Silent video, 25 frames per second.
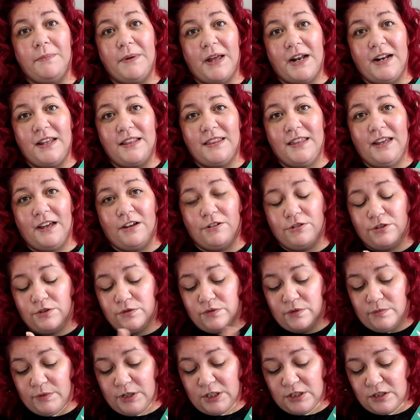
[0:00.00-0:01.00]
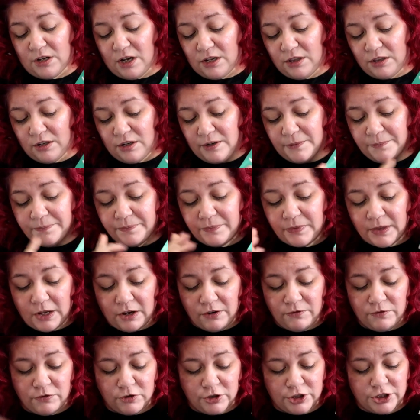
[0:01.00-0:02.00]
up anything else from this author,
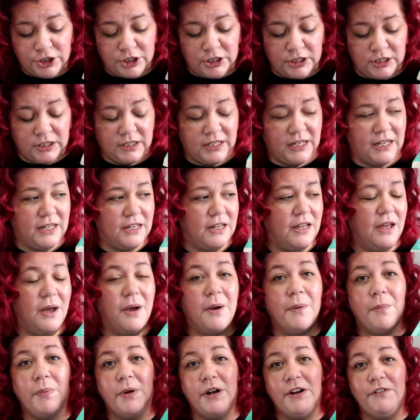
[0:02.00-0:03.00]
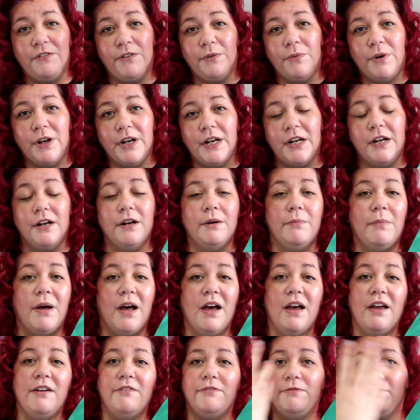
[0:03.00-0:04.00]
unfortunately. But if you want to hear
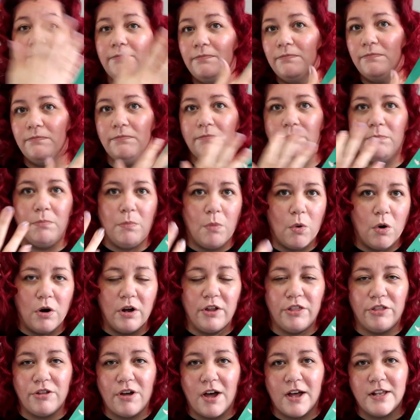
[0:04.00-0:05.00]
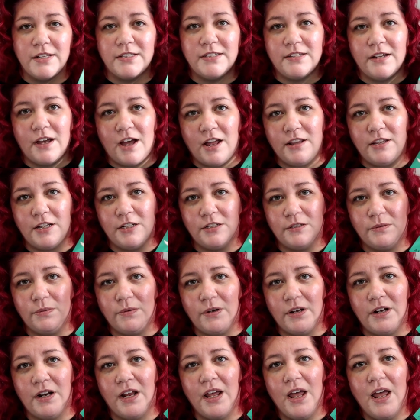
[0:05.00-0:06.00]
my more thoughts on this
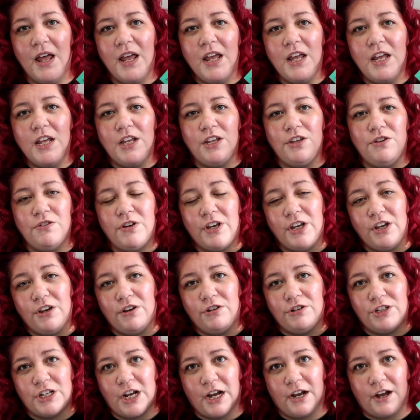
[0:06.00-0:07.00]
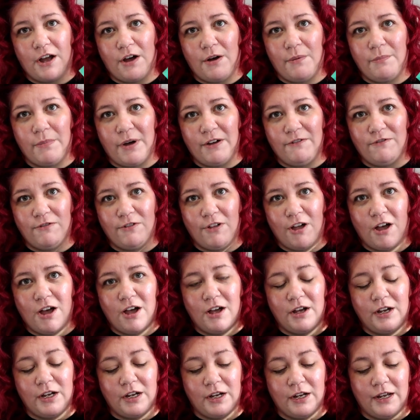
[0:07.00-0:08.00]
one, you can go check out my
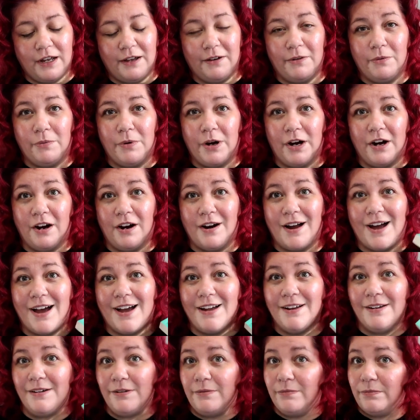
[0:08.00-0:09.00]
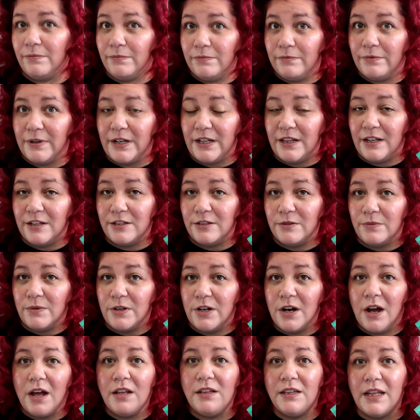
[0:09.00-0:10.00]
vlog where I read this
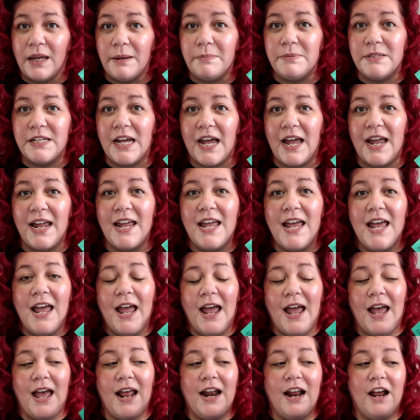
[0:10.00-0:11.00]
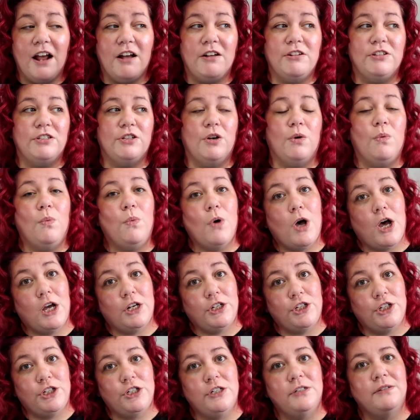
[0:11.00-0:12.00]
one on leap day. And I also
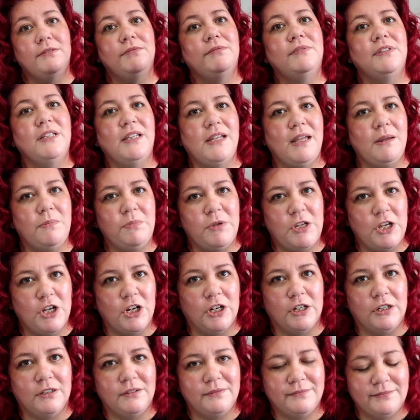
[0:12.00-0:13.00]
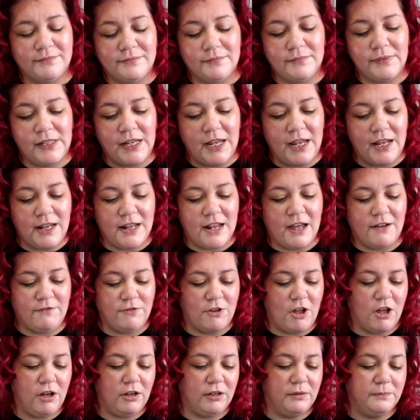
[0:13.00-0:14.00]
watch leap year in
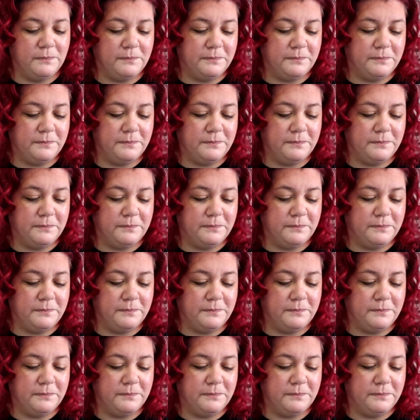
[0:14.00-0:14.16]
that vlog.